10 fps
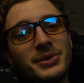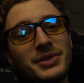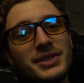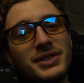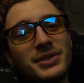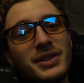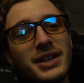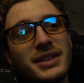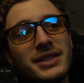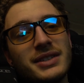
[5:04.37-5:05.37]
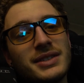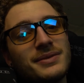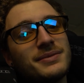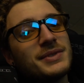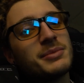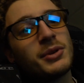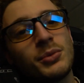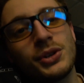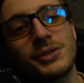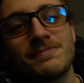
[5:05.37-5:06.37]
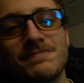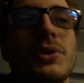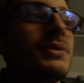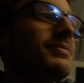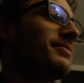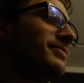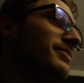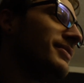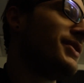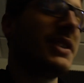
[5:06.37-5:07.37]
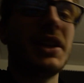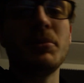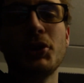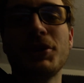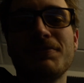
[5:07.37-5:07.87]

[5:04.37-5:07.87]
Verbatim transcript: will see you guys tomorrow morning or today morning.